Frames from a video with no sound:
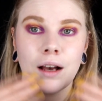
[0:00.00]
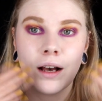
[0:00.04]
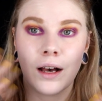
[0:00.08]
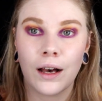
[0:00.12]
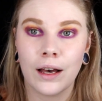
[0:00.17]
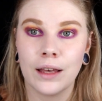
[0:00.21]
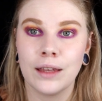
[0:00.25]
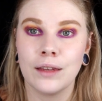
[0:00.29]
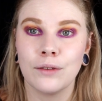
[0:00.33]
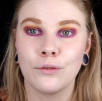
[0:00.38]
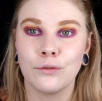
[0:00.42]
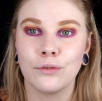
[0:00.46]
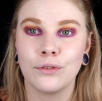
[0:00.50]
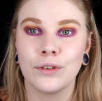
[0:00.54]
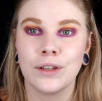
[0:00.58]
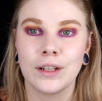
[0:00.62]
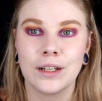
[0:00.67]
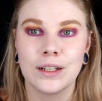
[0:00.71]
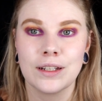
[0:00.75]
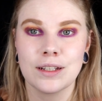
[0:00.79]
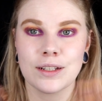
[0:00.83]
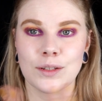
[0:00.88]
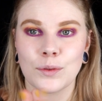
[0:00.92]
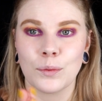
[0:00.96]
I am
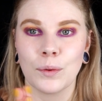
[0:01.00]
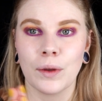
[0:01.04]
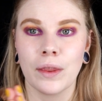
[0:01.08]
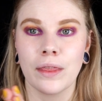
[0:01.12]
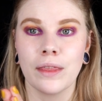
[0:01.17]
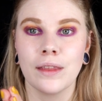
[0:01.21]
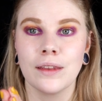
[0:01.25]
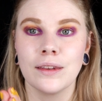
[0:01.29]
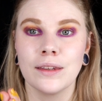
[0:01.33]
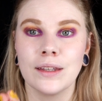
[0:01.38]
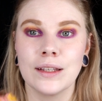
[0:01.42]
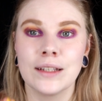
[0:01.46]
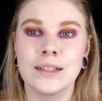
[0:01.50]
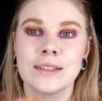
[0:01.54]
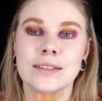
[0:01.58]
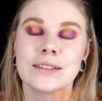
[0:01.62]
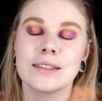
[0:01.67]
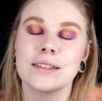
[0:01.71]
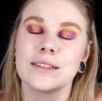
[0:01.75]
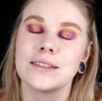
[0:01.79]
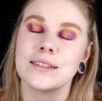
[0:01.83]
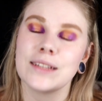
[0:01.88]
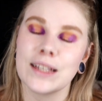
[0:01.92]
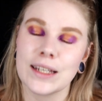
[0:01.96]
finished with
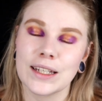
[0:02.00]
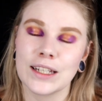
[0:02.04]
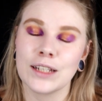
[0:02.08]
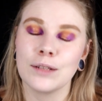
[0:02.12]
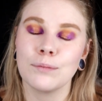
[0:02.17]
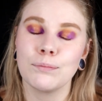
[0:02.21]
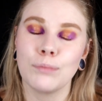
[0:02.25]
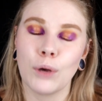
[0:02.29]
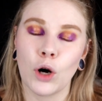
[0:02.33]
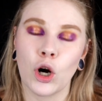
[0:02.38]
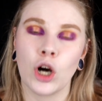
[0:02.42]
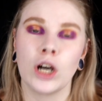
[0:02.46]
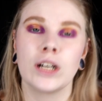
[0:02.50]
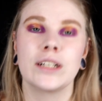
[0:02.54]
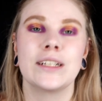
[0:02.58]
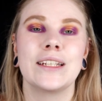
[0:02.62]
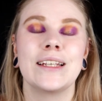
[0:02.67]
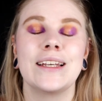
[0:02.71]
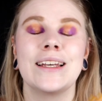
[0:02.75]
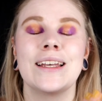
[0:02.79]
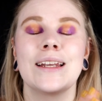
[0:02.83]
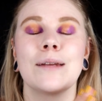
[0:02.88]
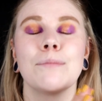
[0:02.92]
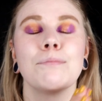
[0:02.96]
this second part
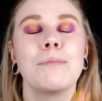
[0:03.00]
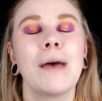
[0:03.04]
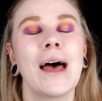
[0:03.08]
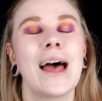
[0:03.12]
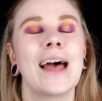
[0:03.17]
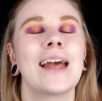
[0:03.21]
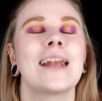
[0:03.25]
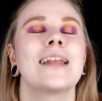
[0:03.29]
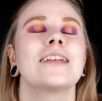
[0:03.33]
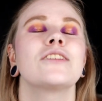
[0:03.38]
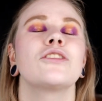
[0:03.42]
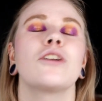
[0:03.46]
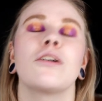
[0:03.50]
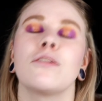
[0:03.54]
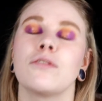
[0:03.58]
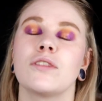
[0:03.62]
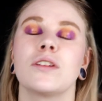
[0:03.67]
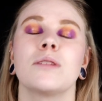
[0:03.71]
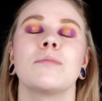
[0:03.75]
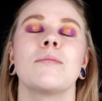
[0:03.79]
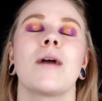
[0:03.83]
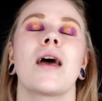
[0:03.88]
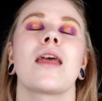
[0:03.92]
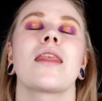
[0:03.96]
in palette of
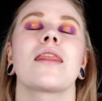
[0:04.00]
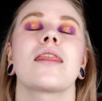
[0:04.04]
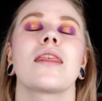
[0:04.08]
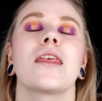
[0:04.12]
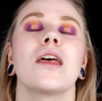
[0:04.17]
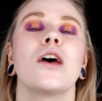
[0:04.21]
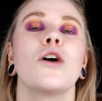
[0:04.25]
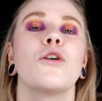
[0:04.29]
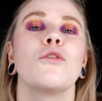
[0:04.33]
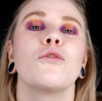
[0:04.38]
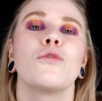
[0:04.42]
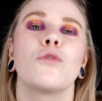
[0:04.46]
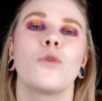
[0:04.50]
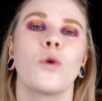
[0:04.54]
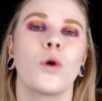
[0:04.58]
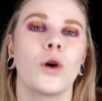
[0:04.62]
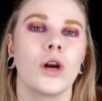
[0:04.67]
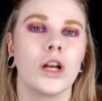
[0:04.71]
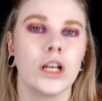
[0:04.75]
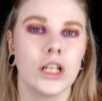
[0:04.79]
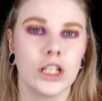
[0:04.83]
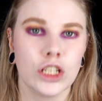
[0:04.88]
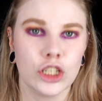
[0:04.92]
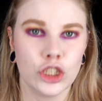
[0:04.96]
the month
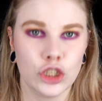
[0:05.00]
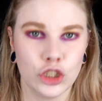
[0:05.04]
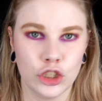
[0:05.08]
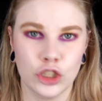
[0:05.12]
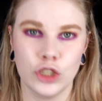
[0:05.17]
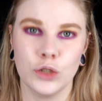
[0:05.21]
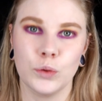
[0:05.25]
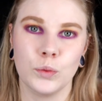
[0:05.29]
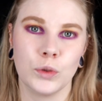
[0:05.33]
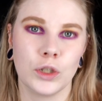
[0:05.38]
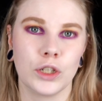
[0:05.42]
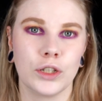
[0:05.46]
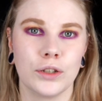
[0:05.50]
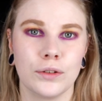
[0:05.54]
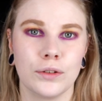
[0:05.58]
for June.